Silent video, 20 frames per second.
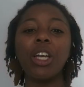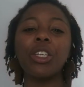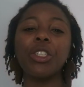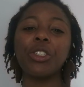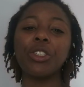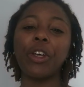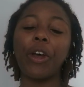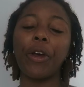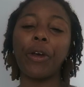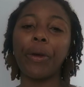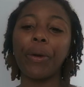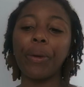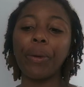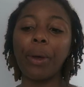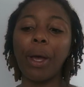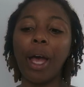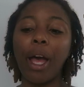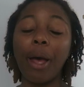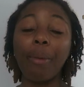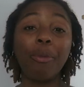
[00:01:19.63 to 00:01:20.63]
So
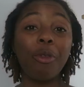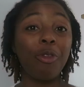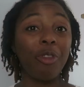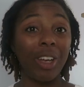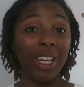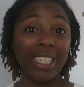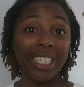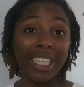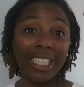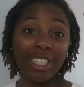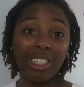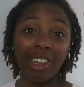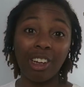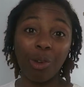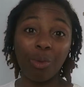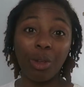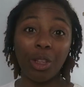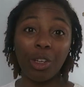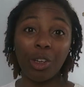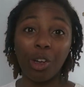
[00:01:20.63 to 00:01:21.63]
first, let's
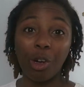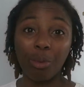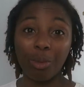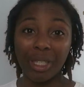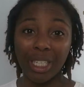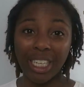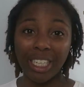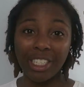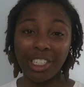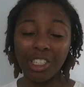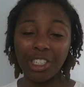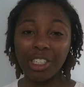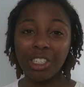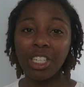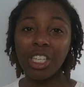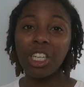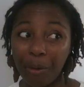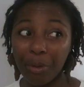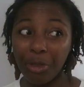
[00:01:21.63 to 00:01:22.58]
start with accommodation.